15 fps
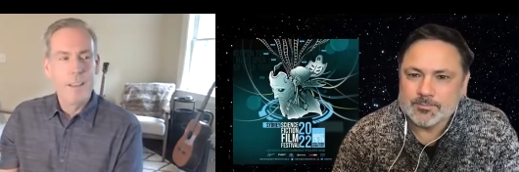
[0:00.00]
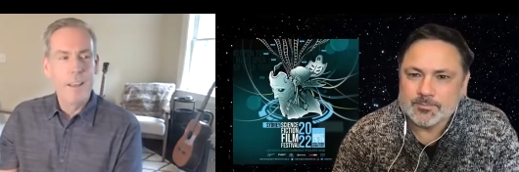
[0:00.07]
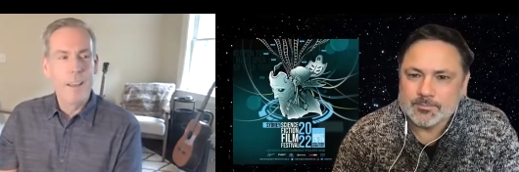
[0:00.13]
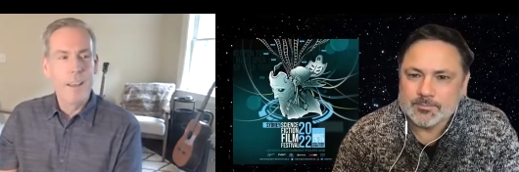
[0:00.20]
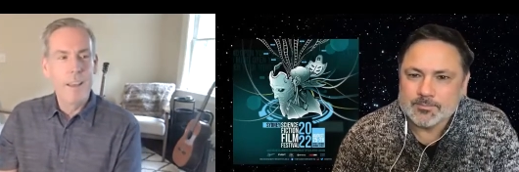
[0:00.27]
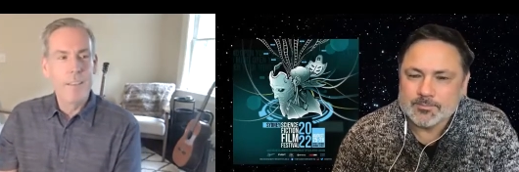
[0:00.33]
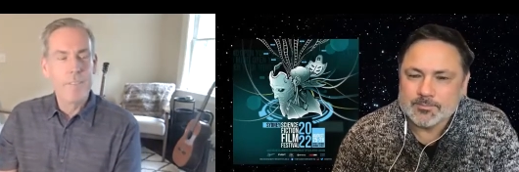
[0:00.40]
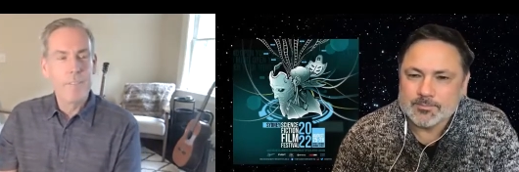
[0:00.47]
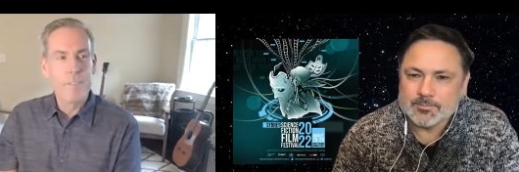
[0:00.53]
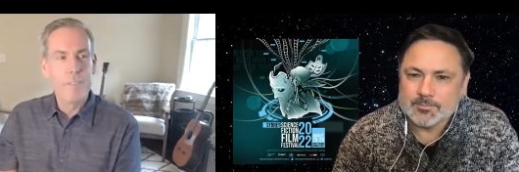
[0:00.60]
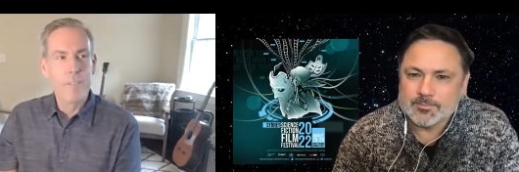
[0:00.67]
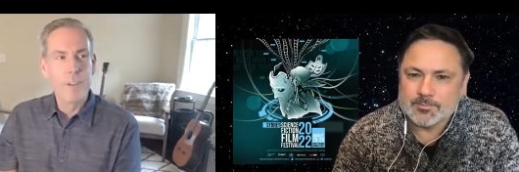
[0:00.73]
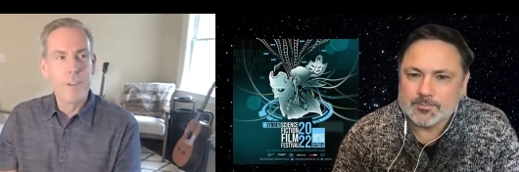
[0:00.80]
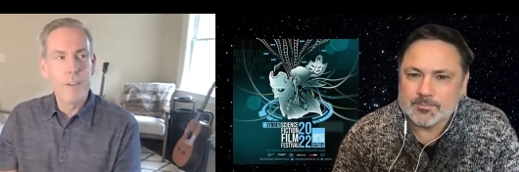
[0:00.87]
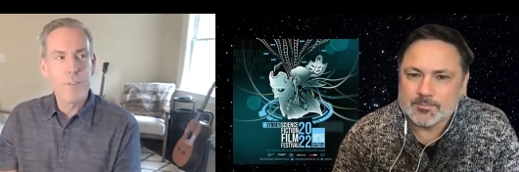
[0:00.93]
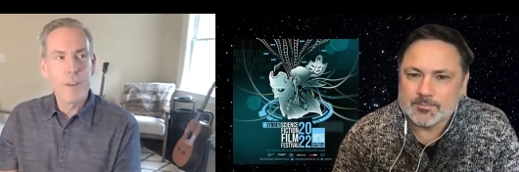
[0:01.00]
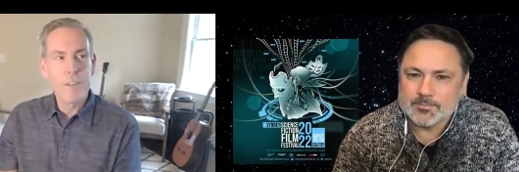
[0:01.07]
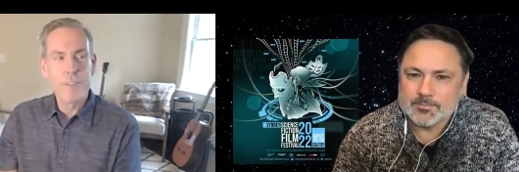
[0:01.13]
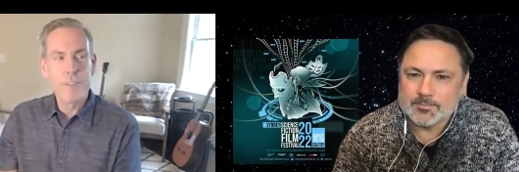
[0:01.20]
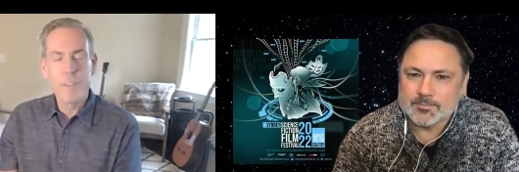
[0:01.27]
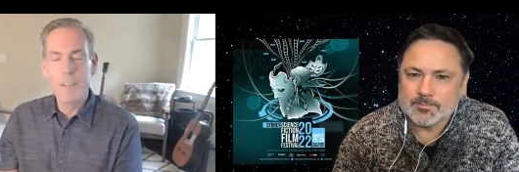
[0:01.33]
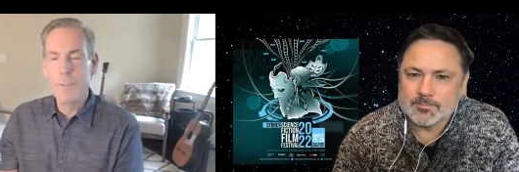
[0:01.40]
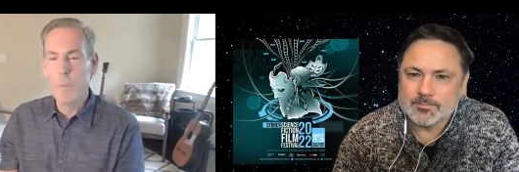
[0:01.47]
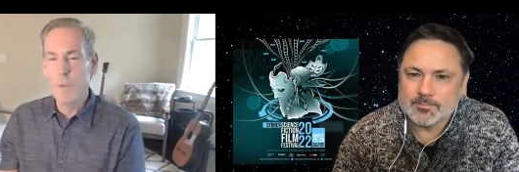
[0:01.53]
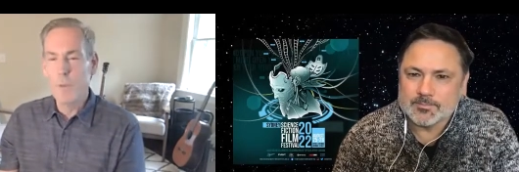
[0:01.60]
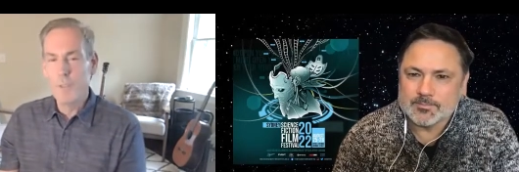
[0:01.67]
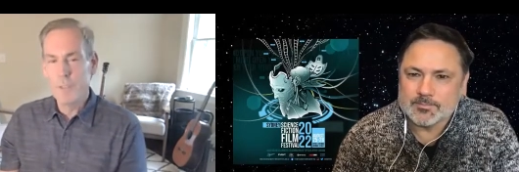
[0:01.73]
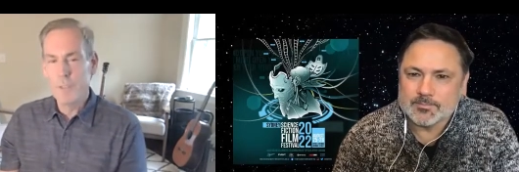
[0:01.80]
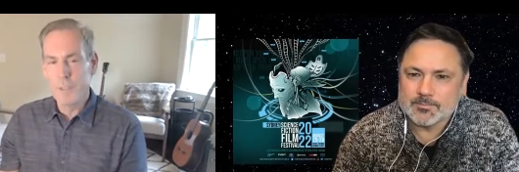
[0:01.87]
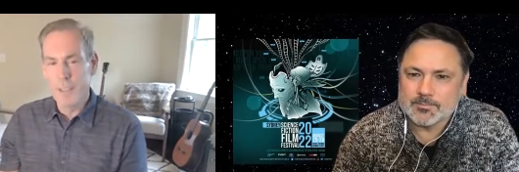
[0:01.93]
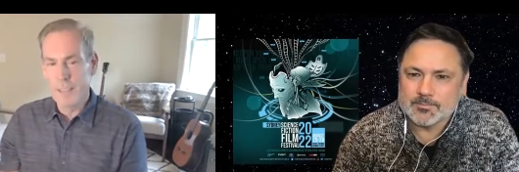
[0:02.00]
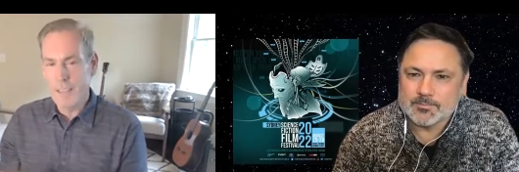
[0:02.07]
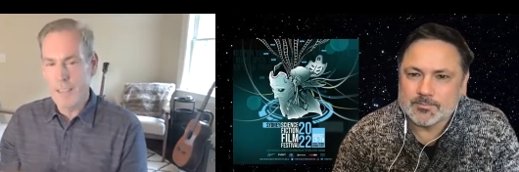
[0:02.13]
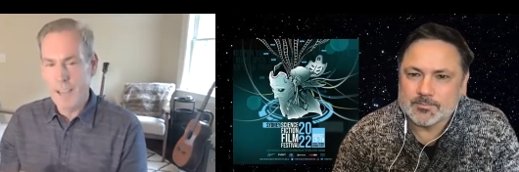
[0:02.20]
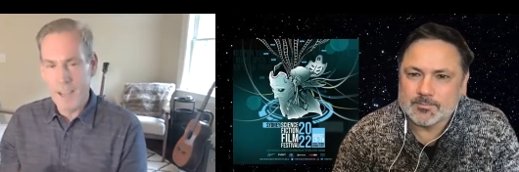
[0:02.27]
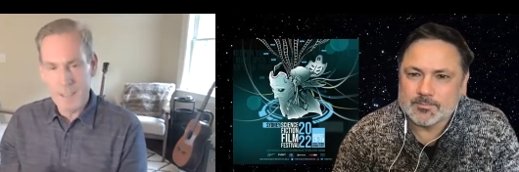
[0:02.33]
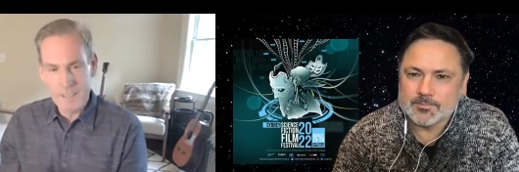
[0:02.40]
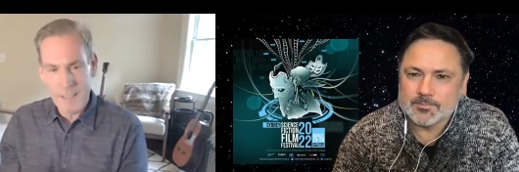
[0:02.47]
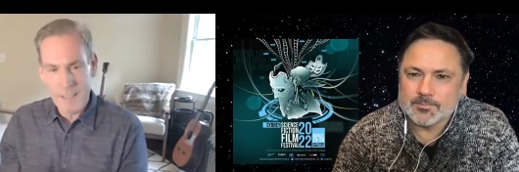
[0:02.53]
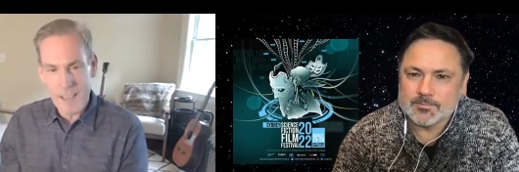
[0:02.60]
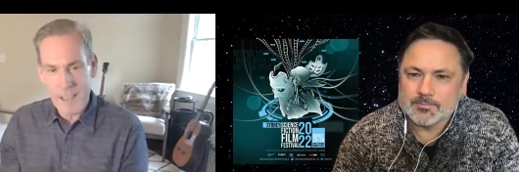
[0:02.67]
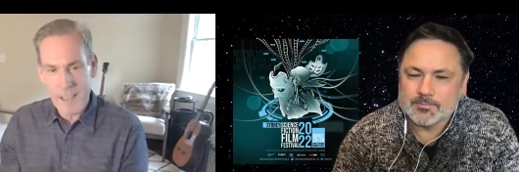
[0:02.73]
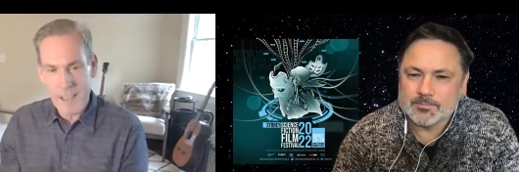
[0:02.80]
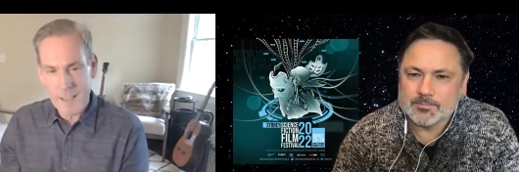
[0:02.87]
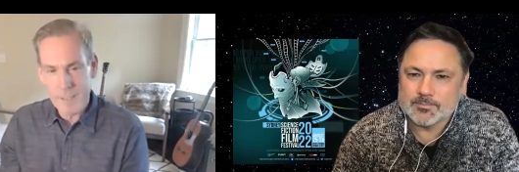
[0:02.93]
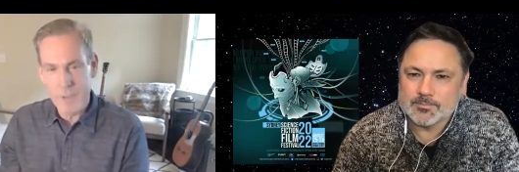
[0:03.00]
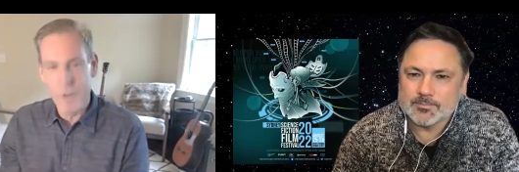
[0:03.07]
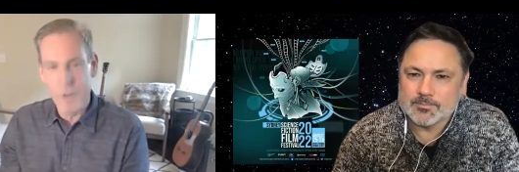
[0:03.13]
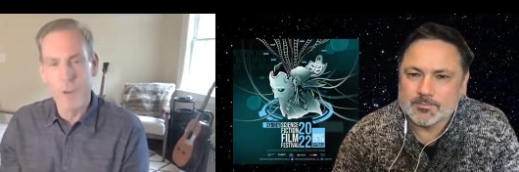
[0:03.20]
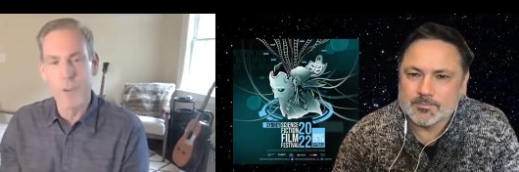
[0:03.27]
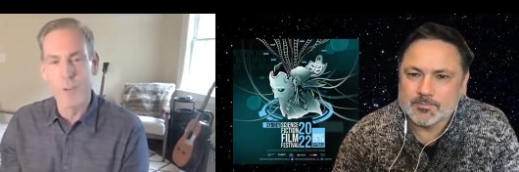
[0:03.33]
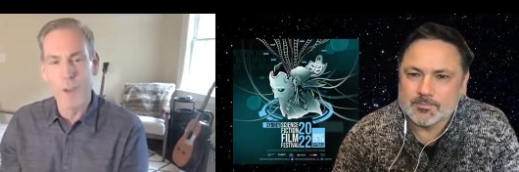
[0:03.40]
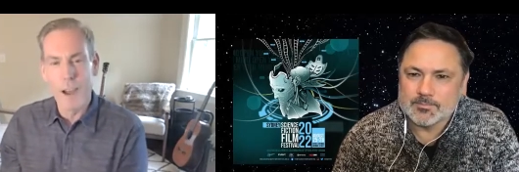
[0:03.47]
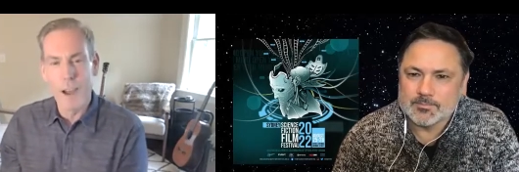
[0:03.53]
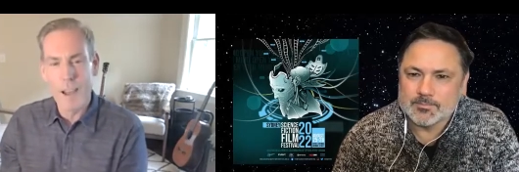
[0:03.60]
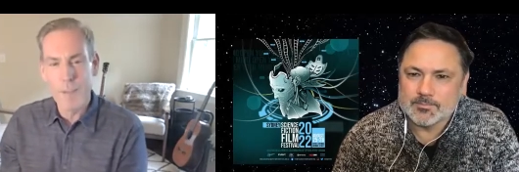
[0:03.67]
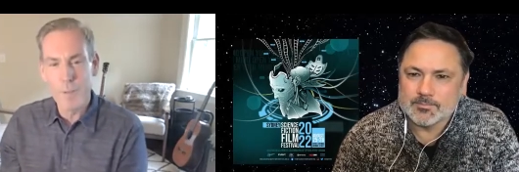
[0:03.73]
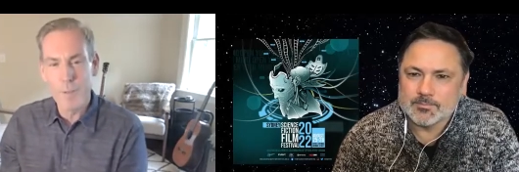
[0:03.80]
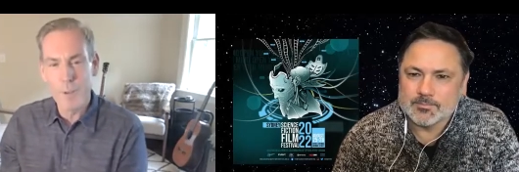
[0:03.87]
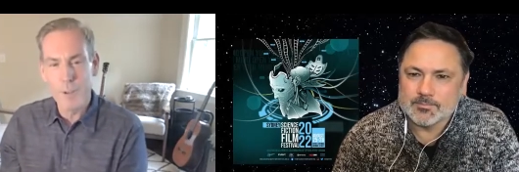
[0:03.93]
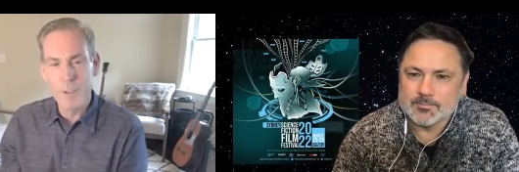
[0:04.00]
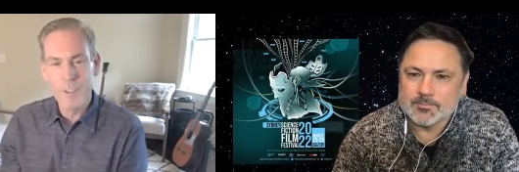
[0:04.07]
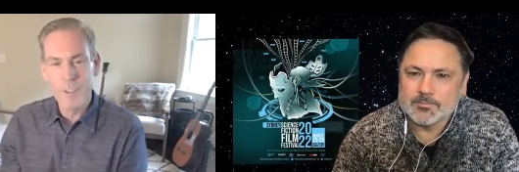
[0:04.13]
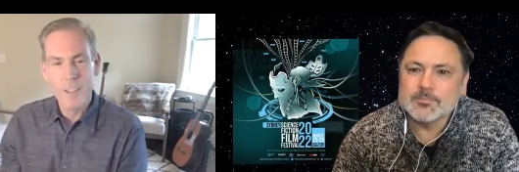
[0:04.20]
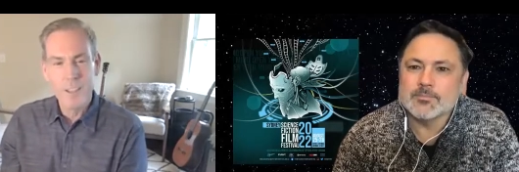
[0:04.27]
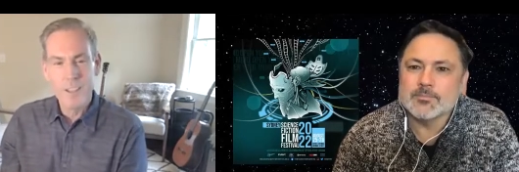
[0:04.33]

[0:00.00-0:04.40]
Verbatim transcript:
Speaker 1: and whenever I see movies like Contact or Arrival